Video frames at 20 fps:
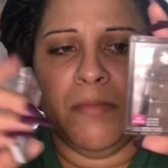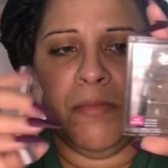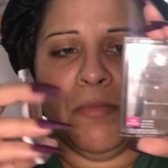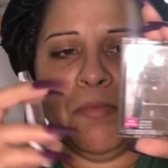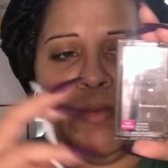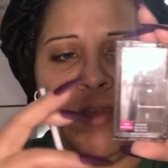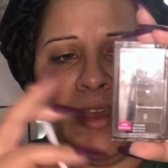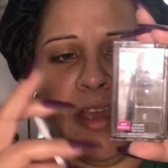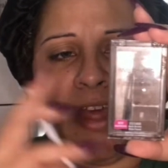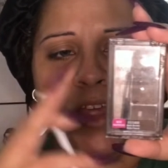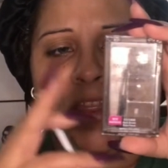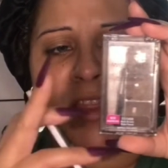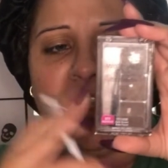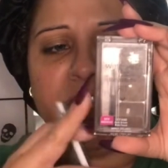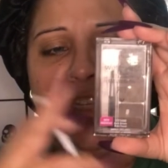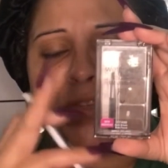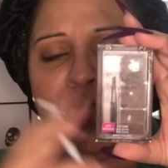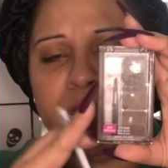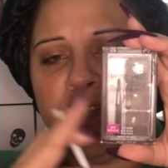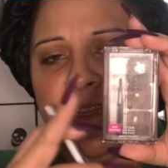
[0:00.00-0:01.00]
But yeah,
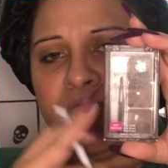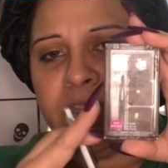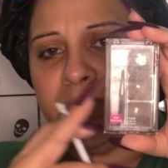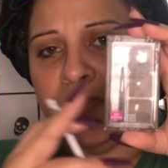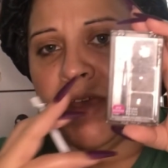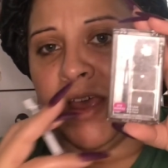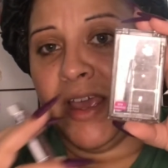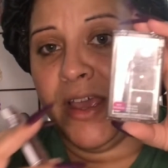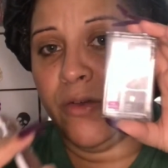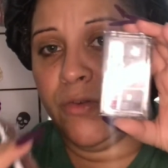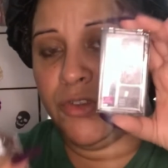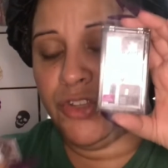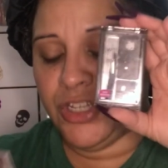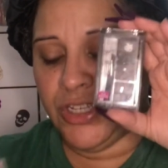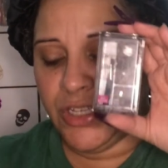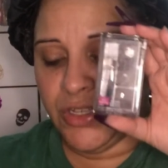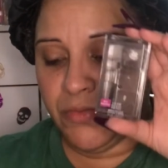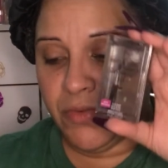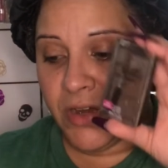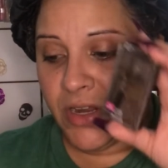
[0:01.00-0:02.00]
this one is my
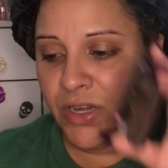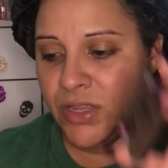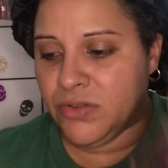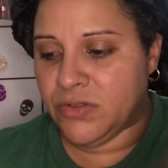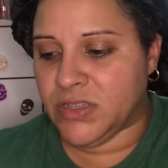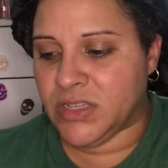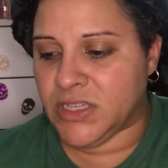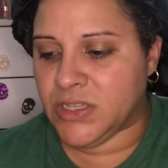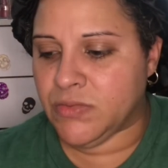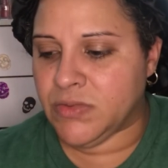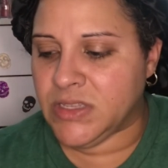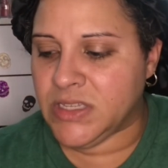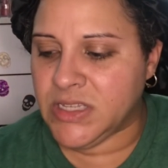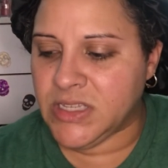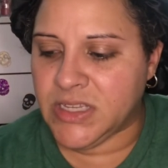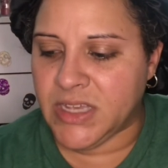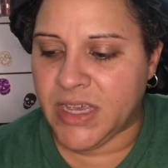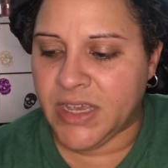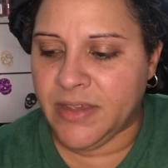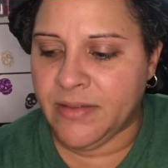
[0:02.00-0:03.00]
OG, so we're gonna use this one
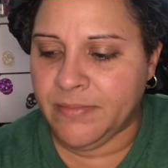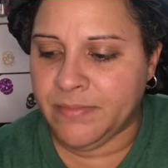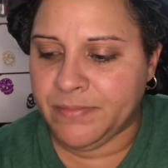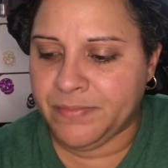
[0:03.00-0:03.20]
today.